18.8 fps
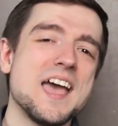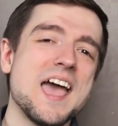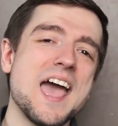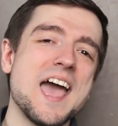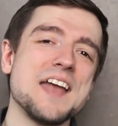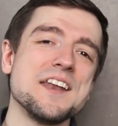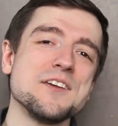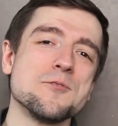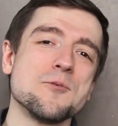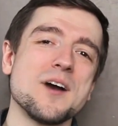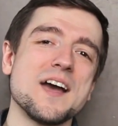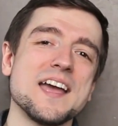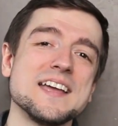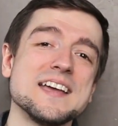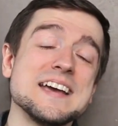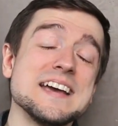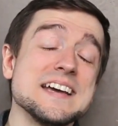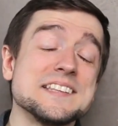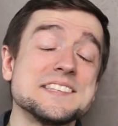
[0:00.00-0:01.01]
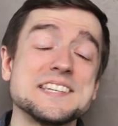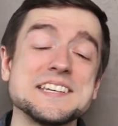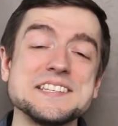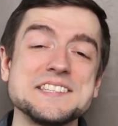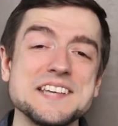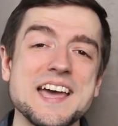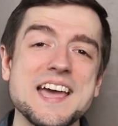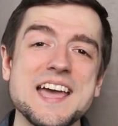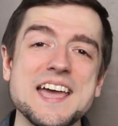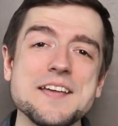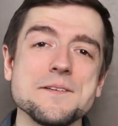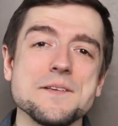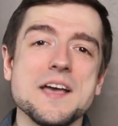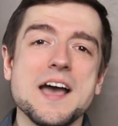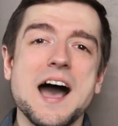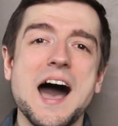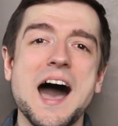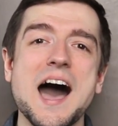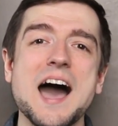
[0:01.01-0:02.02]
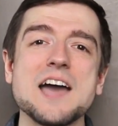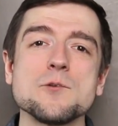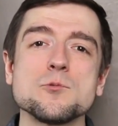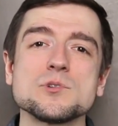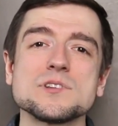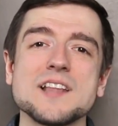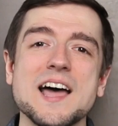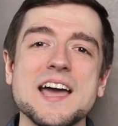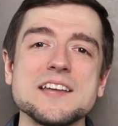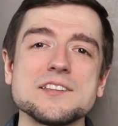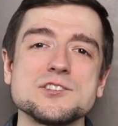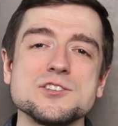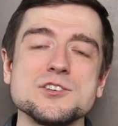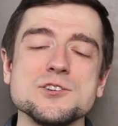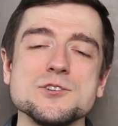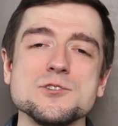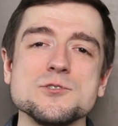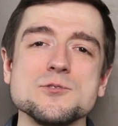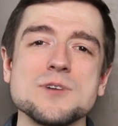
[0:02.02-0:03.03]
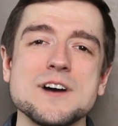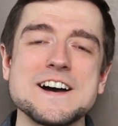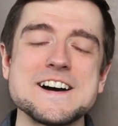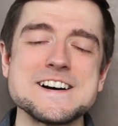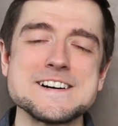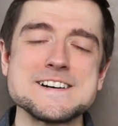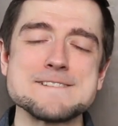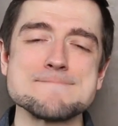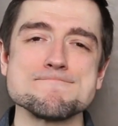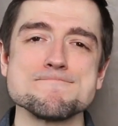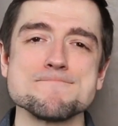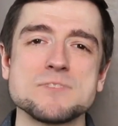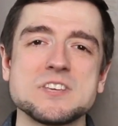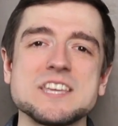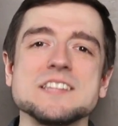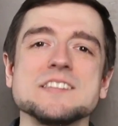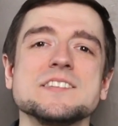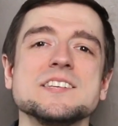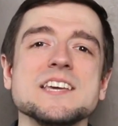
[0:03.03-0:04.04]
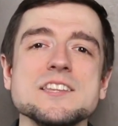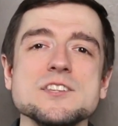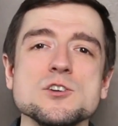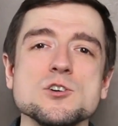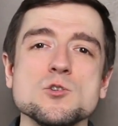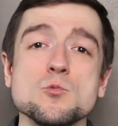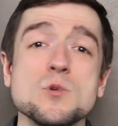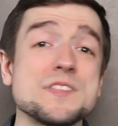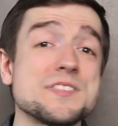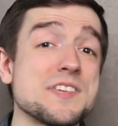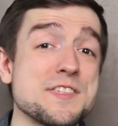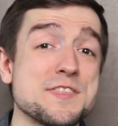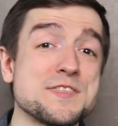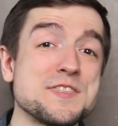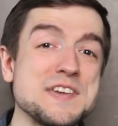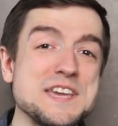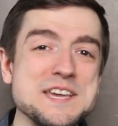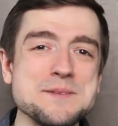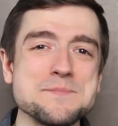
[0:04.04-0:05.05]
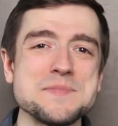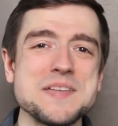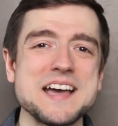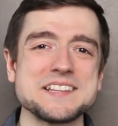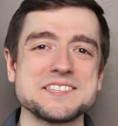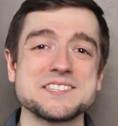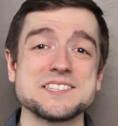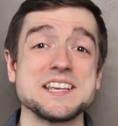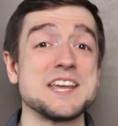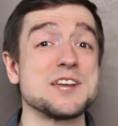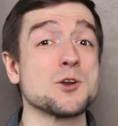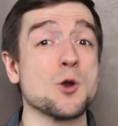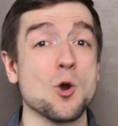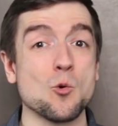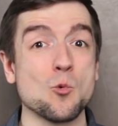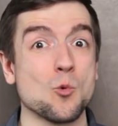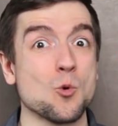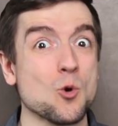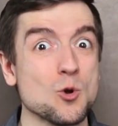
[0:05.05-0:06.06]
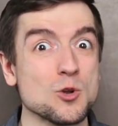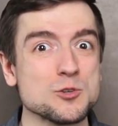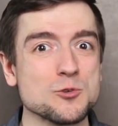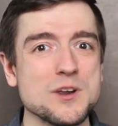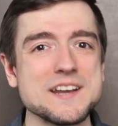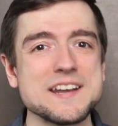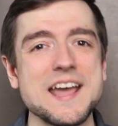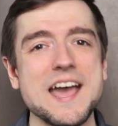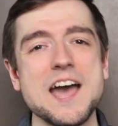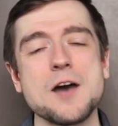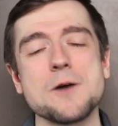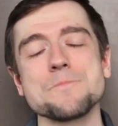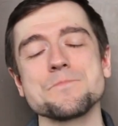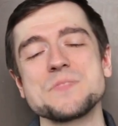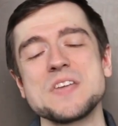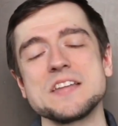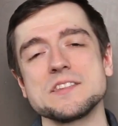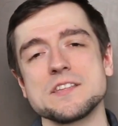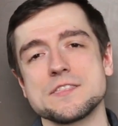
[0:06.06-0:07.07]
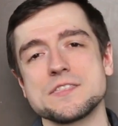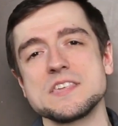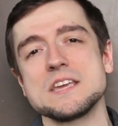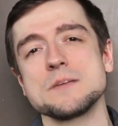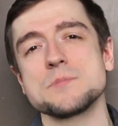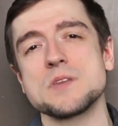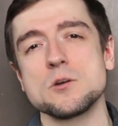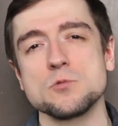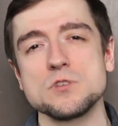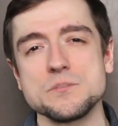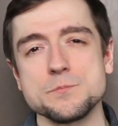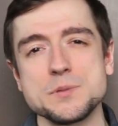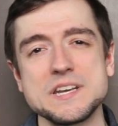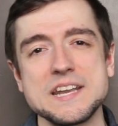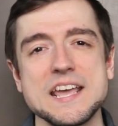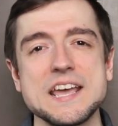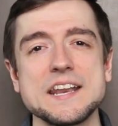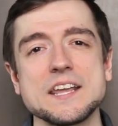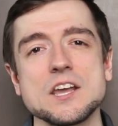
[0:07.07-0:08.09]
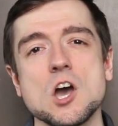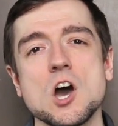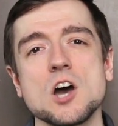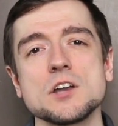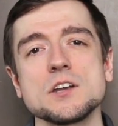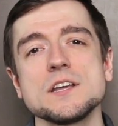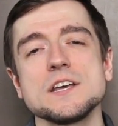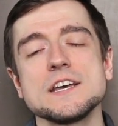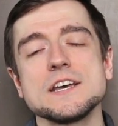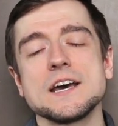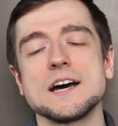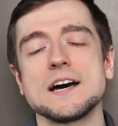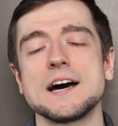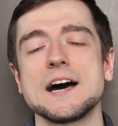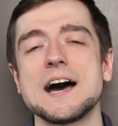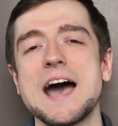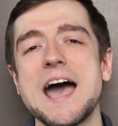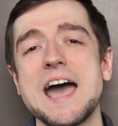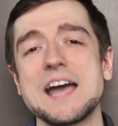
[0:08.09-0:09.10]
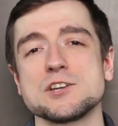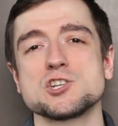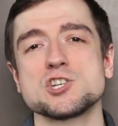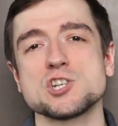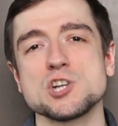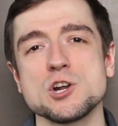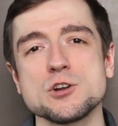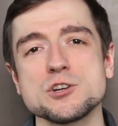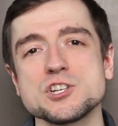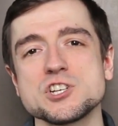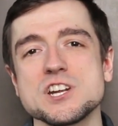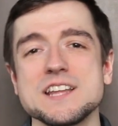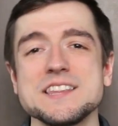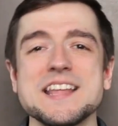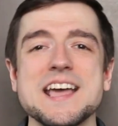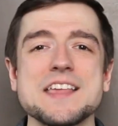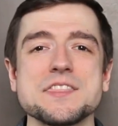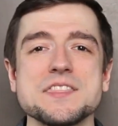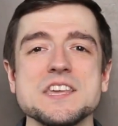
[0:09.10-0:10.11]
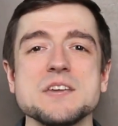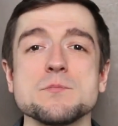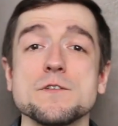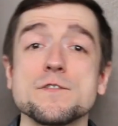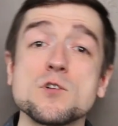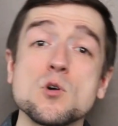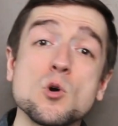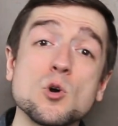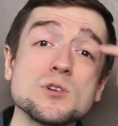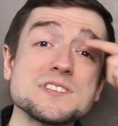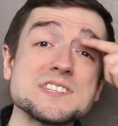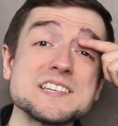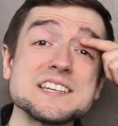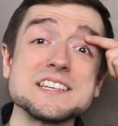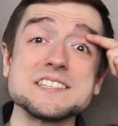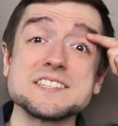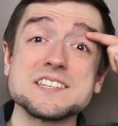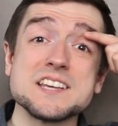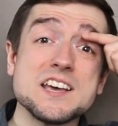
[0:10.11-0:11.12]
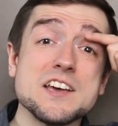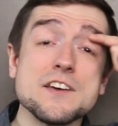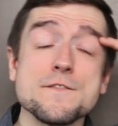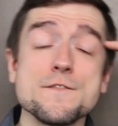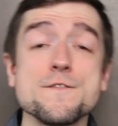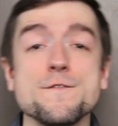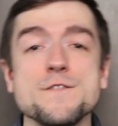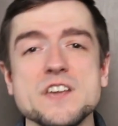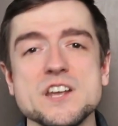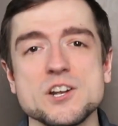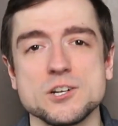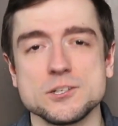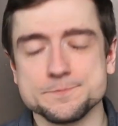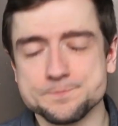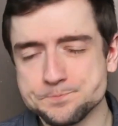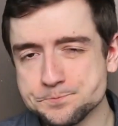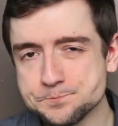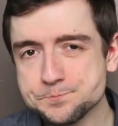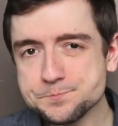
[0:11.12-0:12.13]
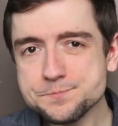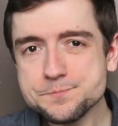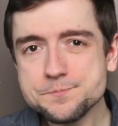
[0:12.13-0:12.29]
Anyway, today I would like to continue with the theme that's in our world right now and the theme that we've been hitting on at church. And that theme, of course, is fear.